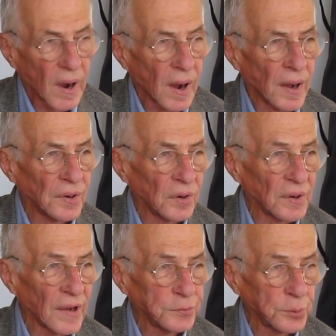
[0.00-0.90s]
an
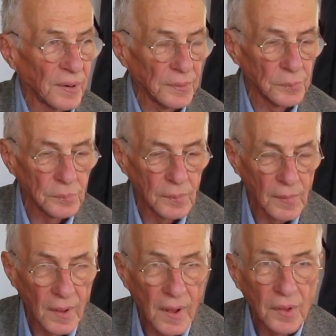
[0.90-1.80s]
electorate
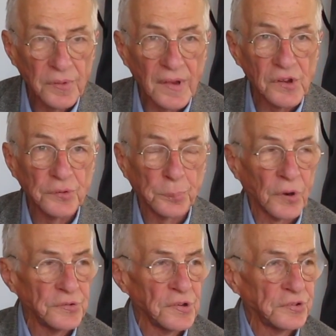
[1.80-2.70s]
that is
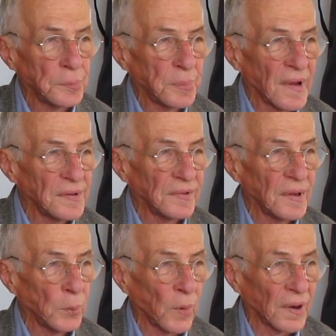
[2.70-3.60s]
participating
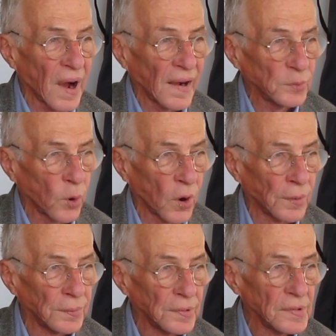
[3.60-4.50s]
in what I
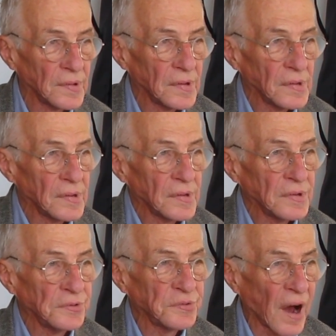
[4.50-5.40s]
call
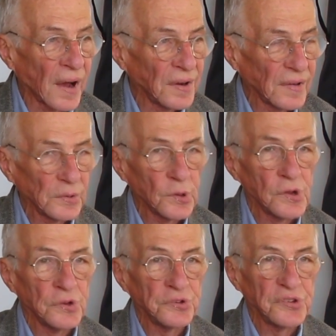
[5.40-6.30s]
hedonic
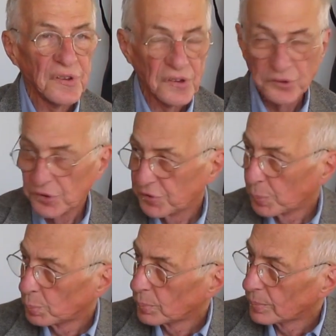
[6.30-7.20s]
cynicism.